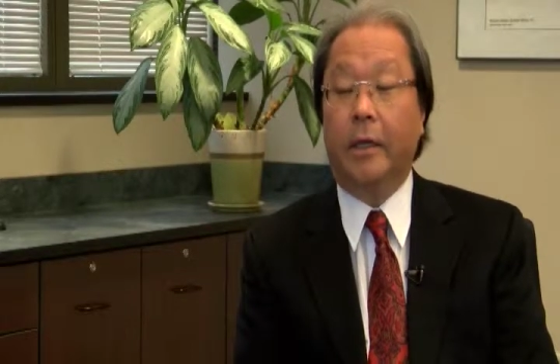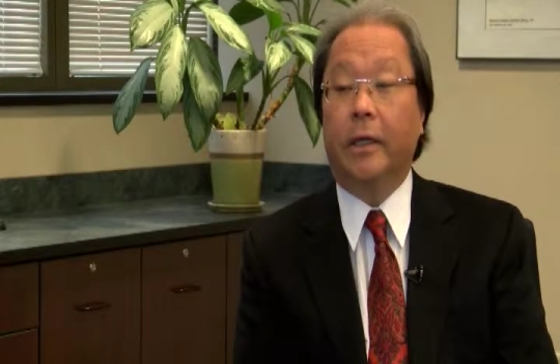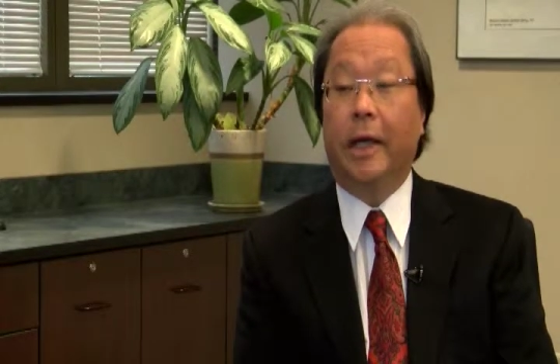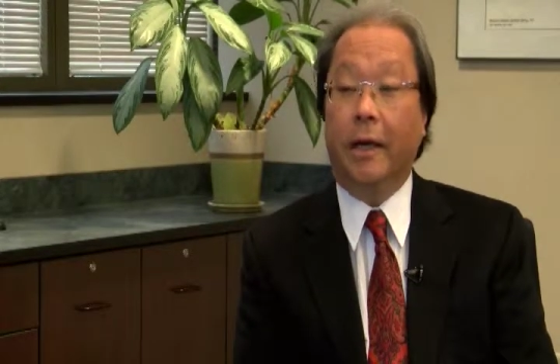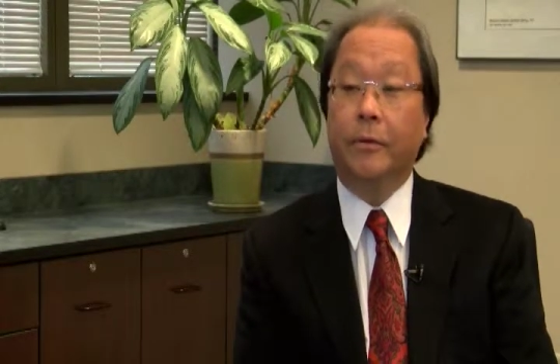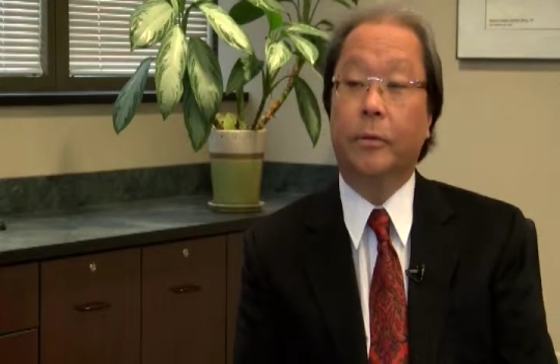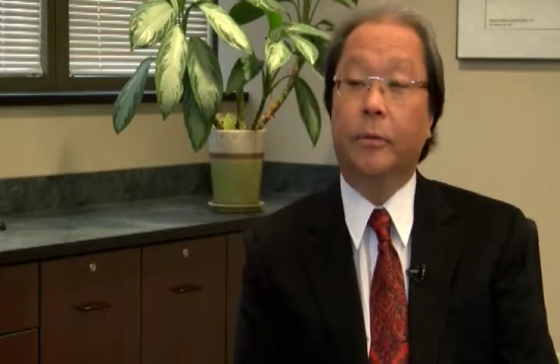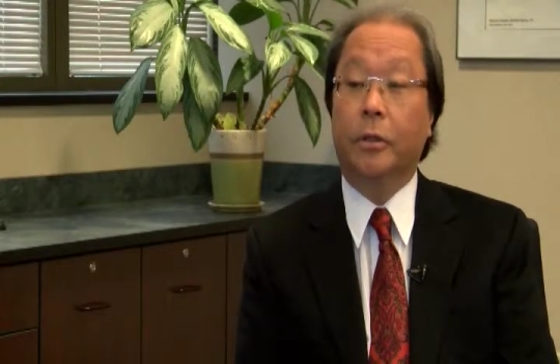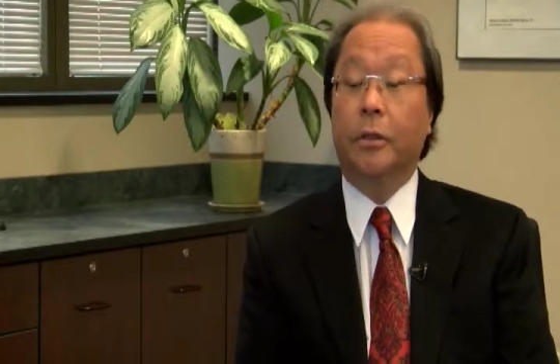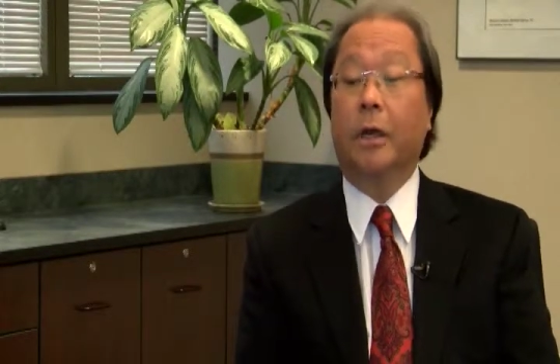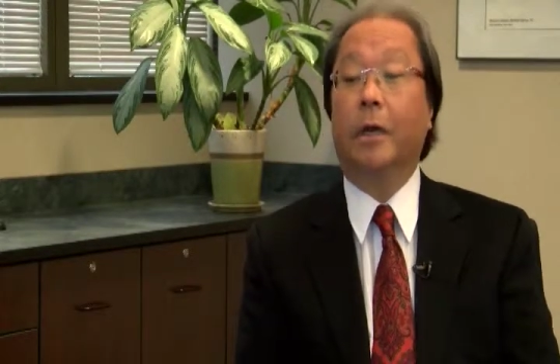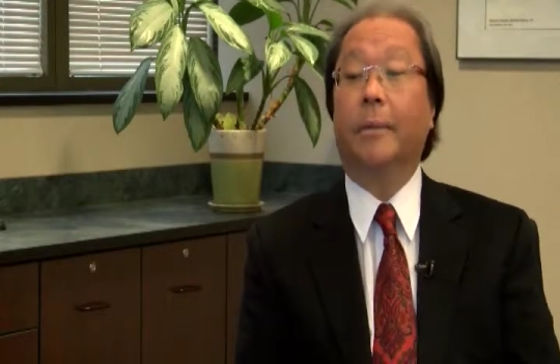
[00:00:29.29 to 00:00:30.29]
You have to put
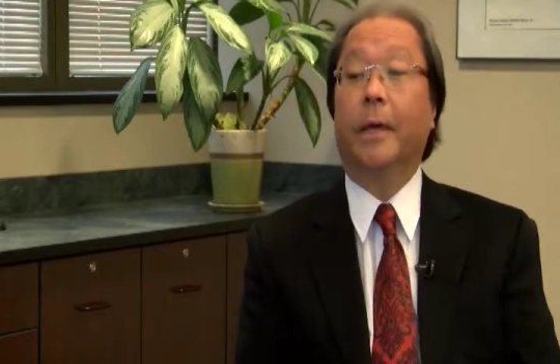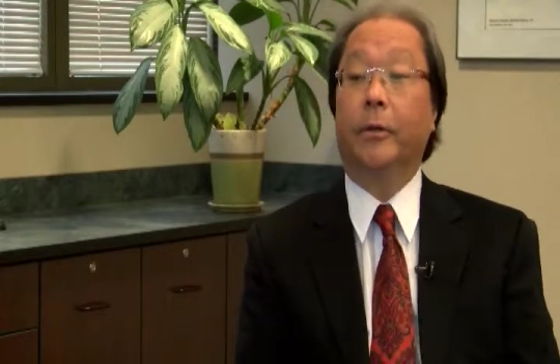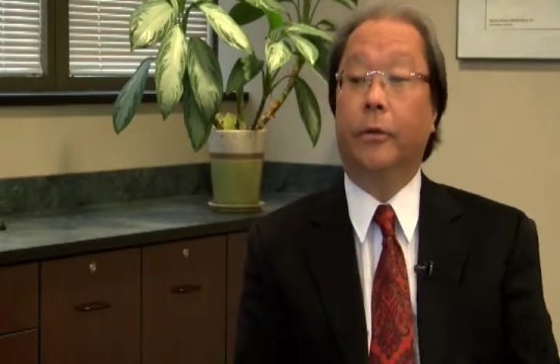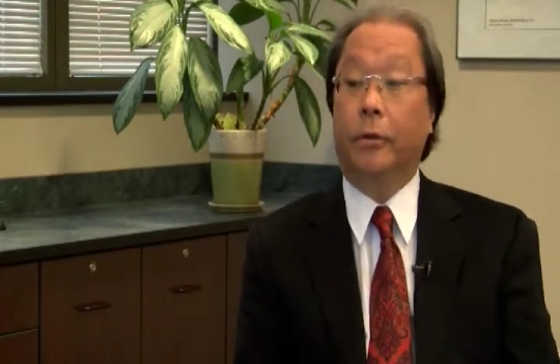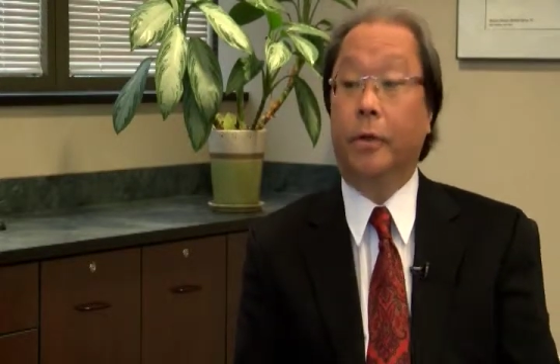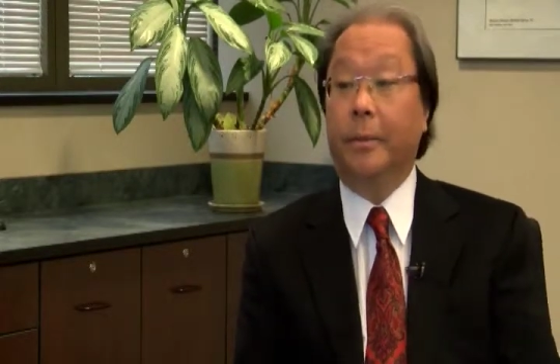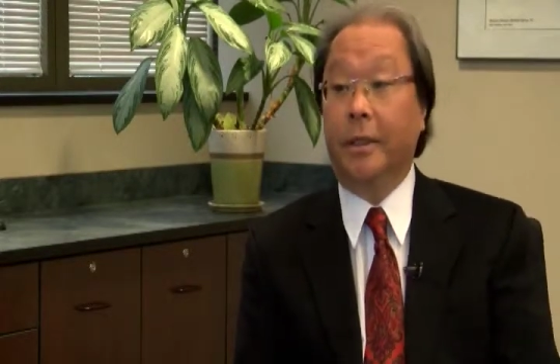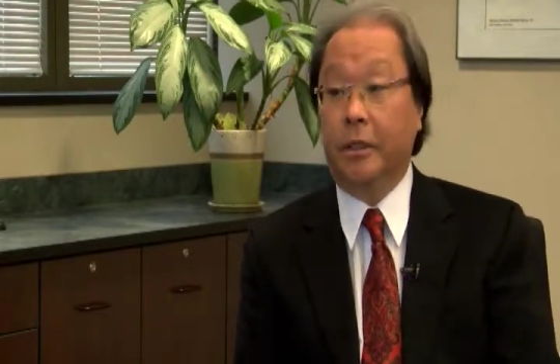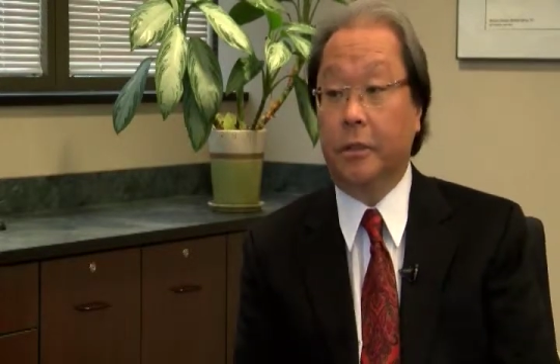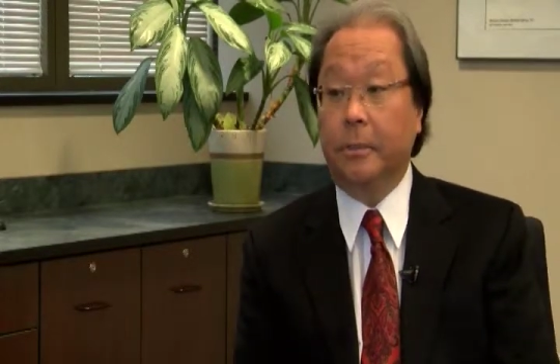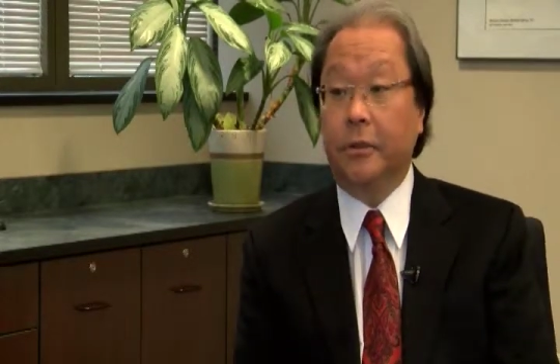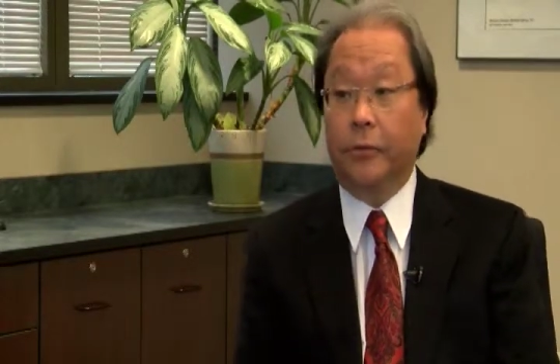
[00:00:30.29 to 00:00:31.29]
it on about 30
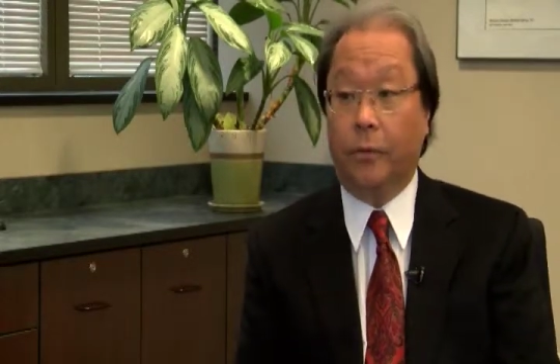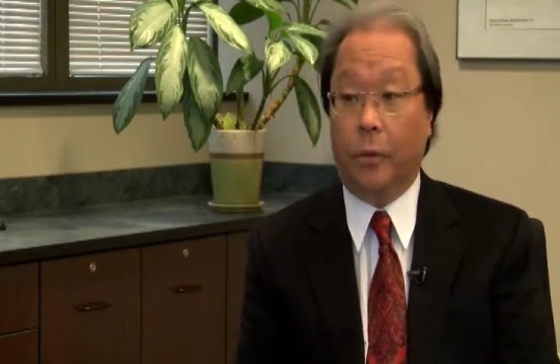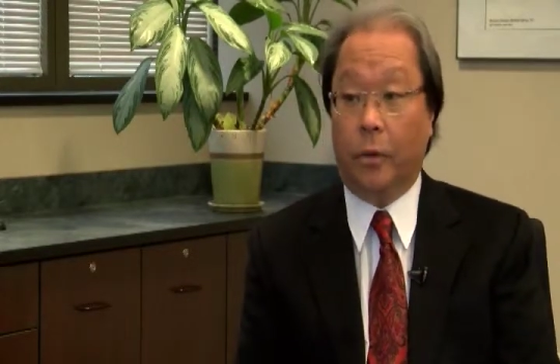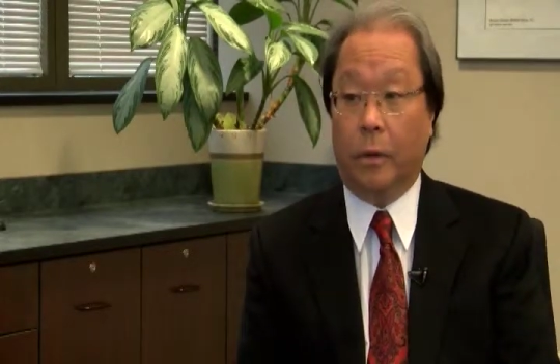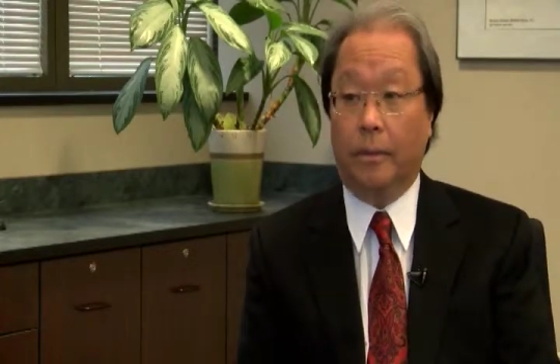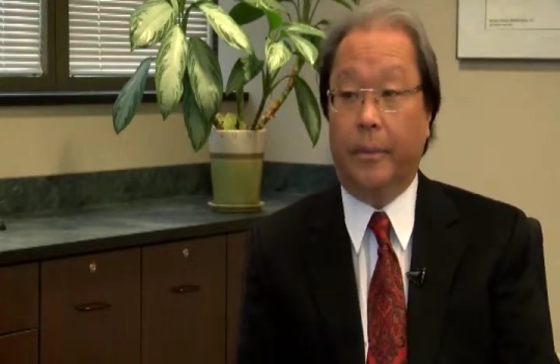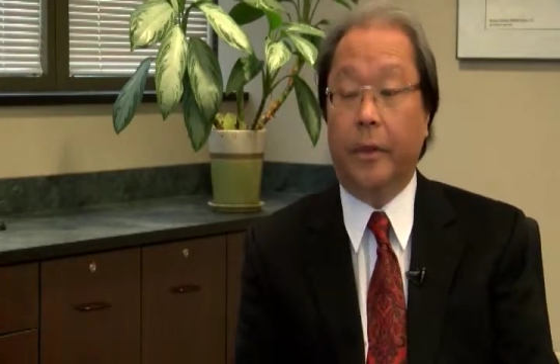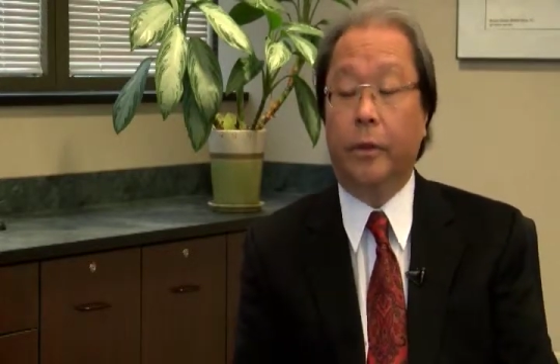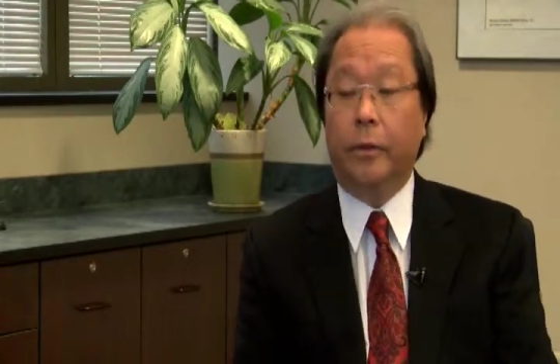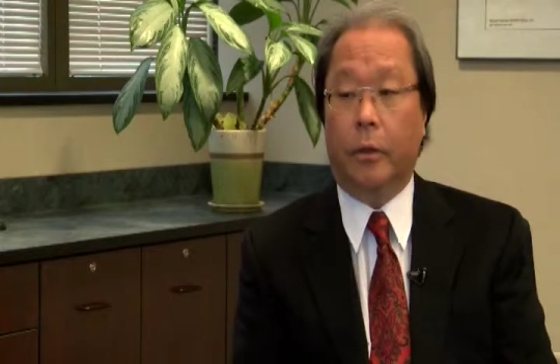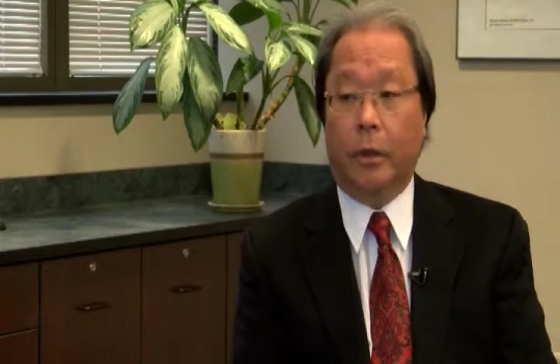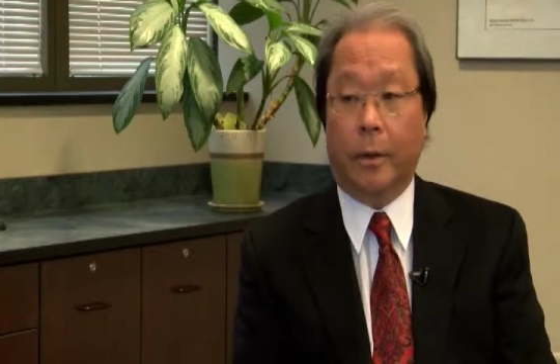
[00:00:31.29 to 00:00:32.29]
minutes before
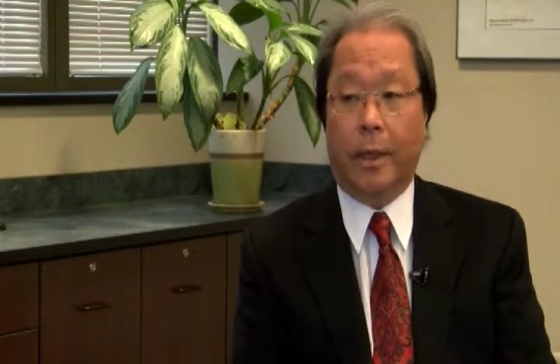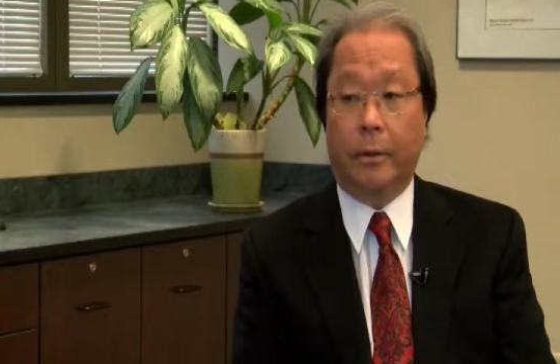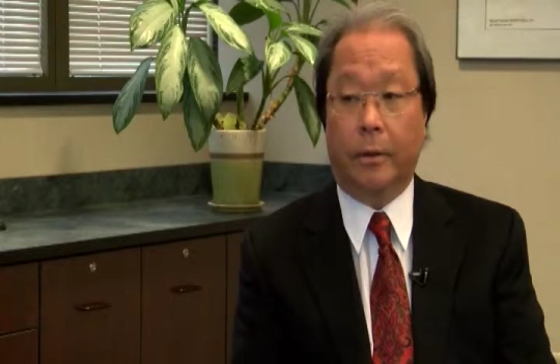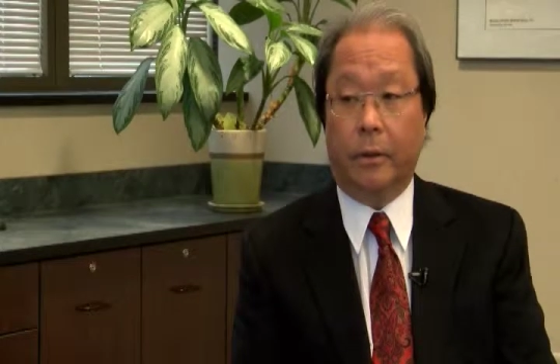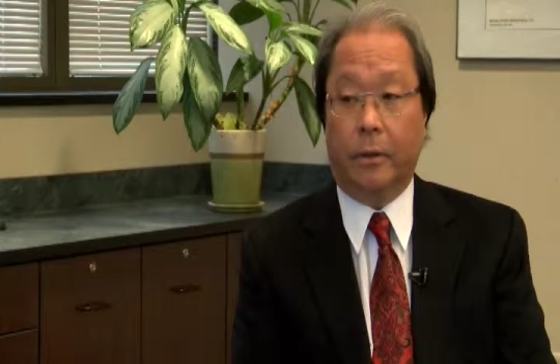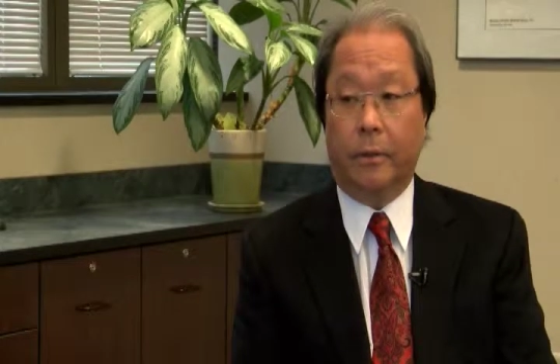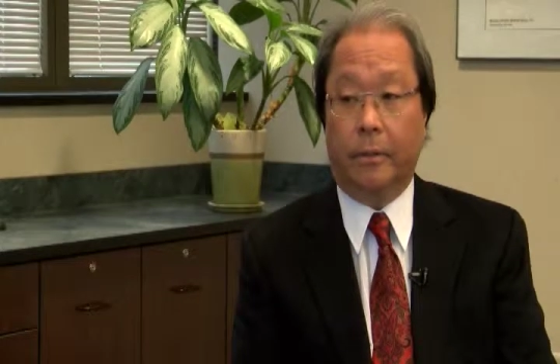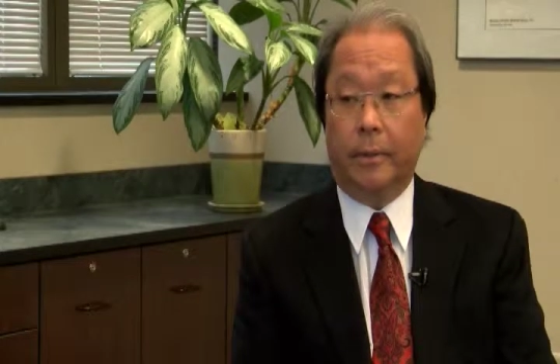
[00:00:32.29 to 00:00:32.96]
you go out, though,